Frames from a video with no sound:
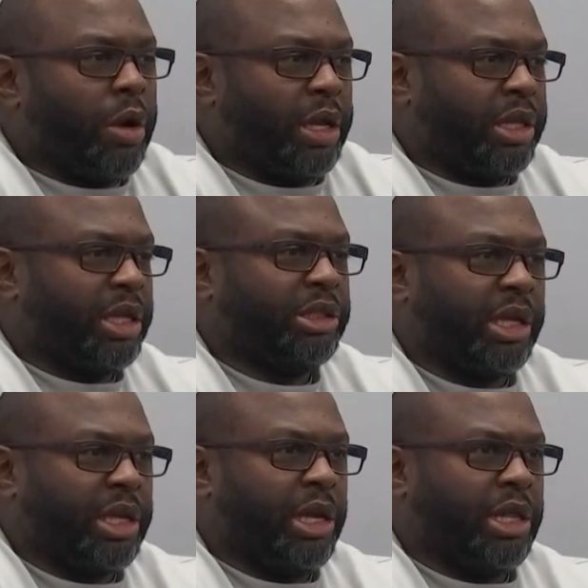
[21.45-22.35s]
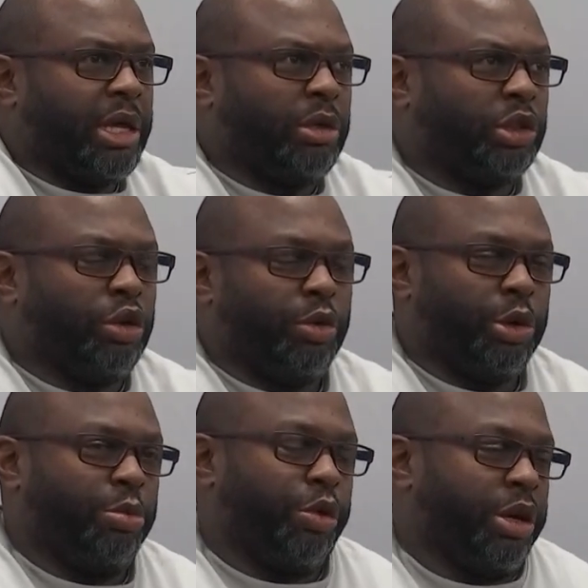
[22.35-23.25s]
Well, I think it's like anything else. You know, when
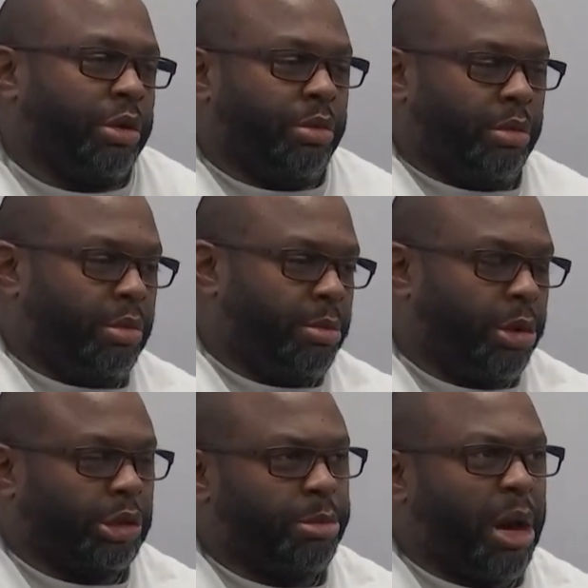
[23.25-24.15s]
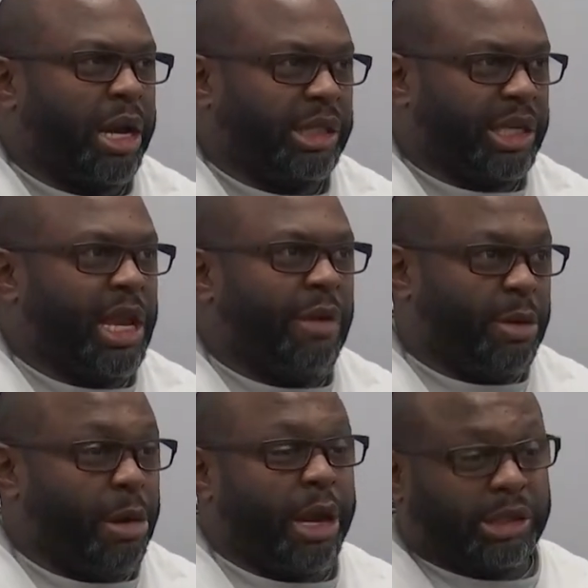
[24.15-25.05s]
you bring a bunch of bodies in,
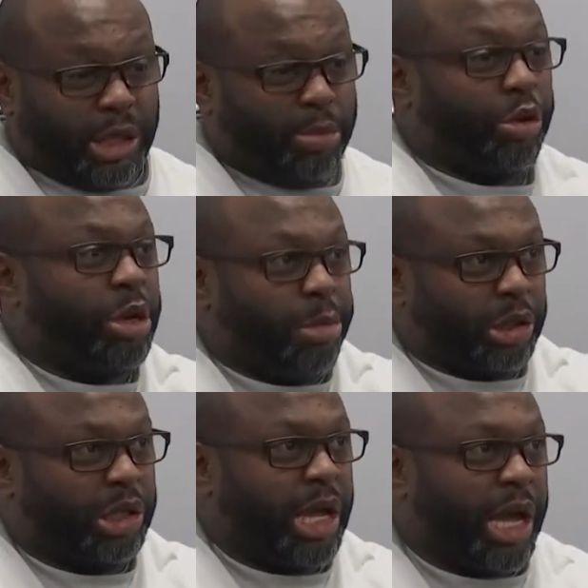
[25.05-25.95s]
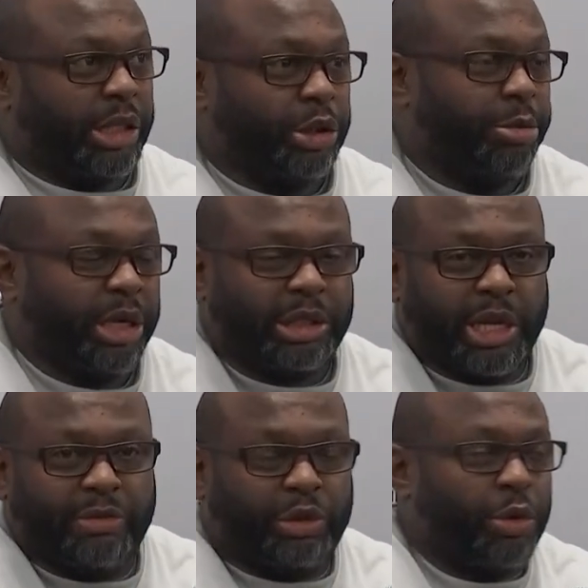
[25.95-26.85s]
heavy bodies, they bring a bunch of guys, and you
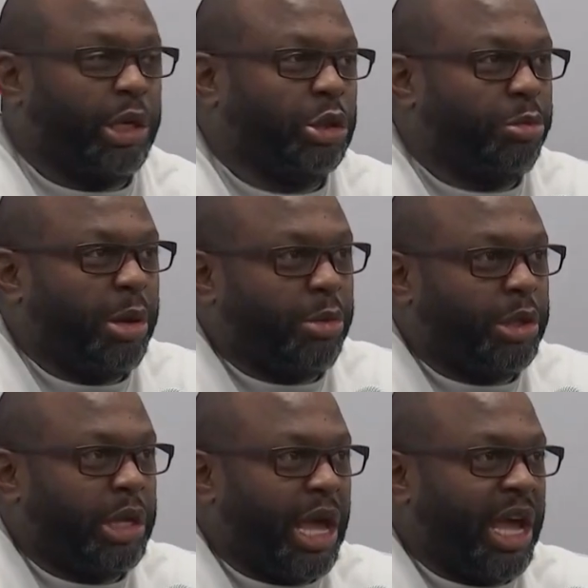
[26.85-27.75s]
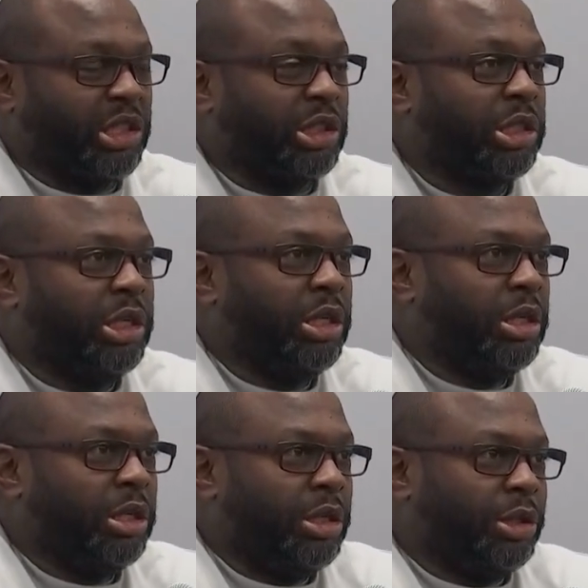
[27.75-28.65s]
basically have 22 people within the hashes.
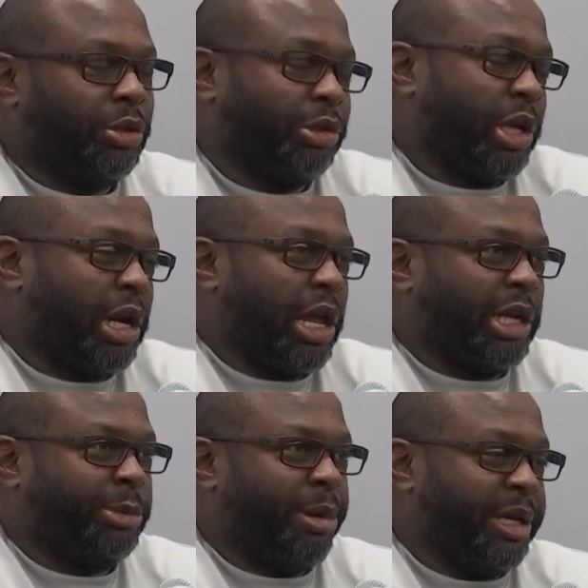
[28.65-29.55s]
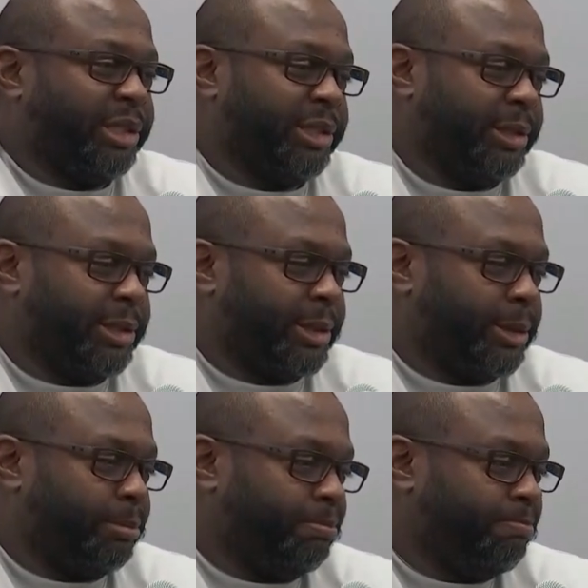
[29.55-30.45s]
So there's not a lot of space.
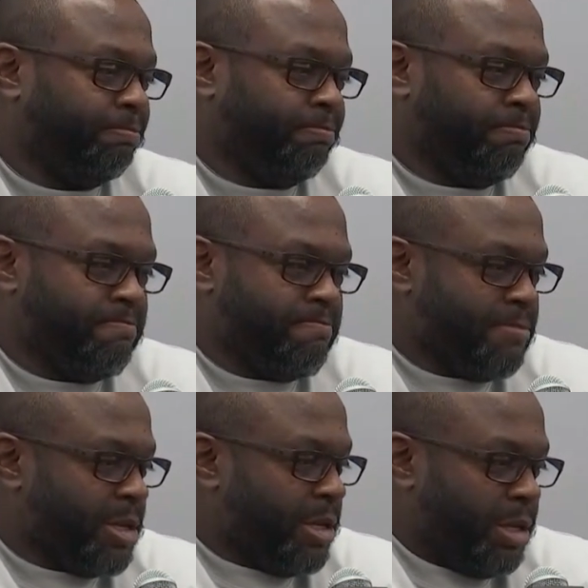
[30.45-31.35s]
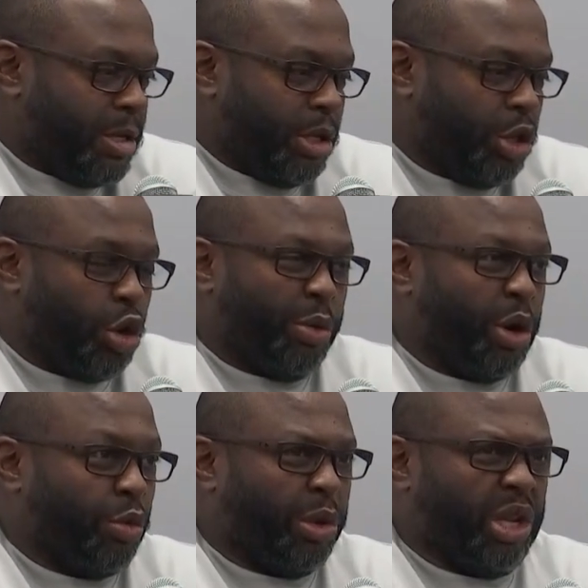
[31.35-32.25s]
You know, we
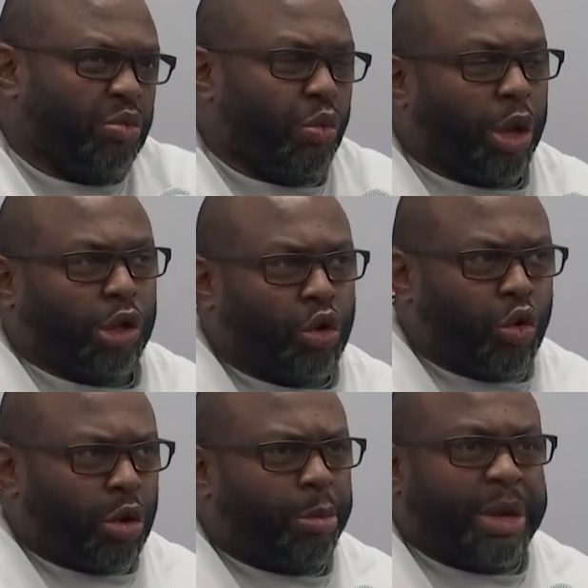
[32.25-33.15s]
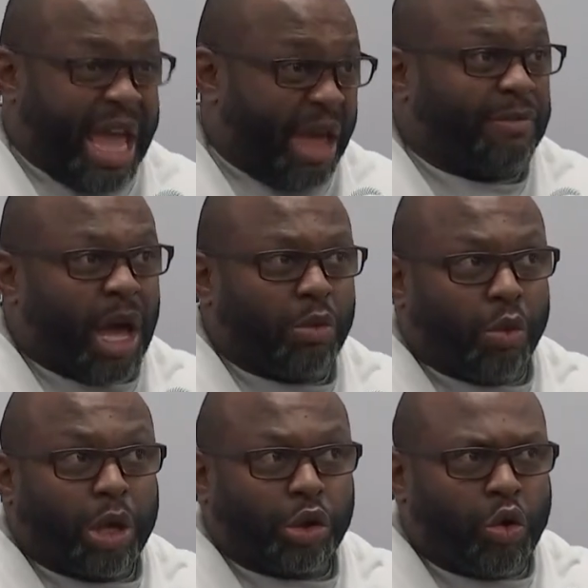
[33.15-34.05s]
don't really run the quarterback. We have not
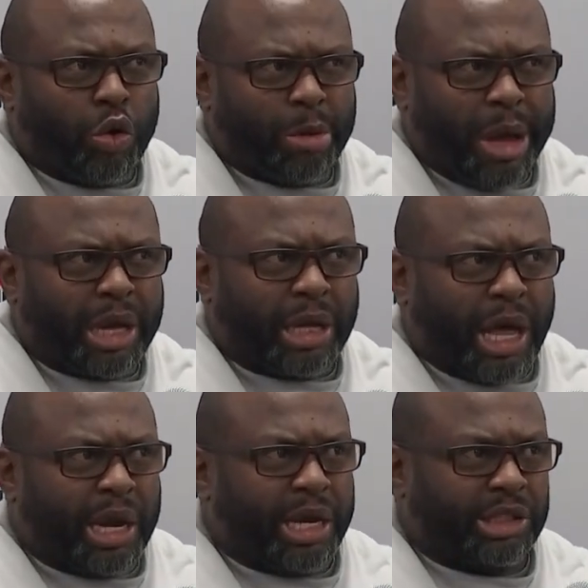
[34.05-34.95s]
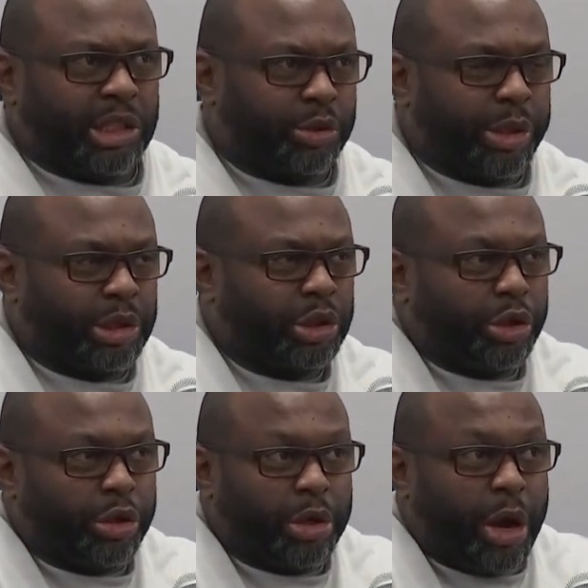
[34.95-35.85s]
run the quarterback a lot in that situation, so
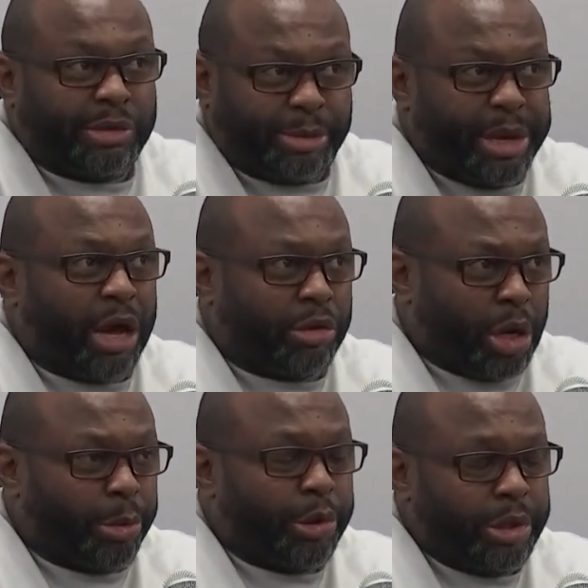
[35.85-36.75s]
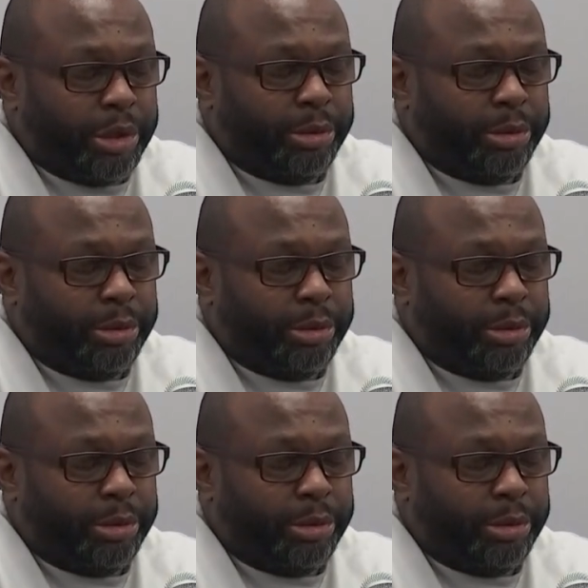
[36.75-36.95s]
you're going to always be outnumbered.